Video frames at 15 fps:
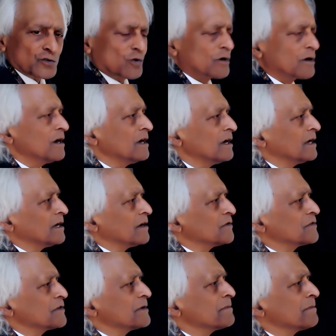or
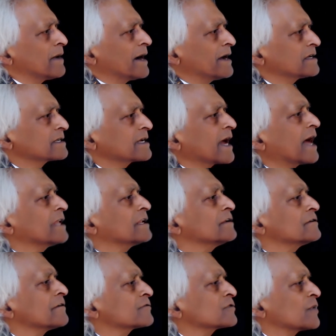the Mayan
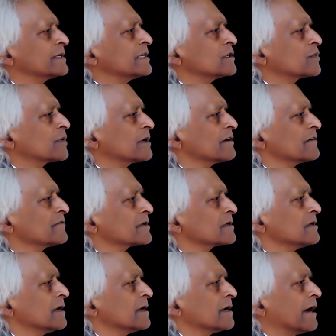calendar of 2012,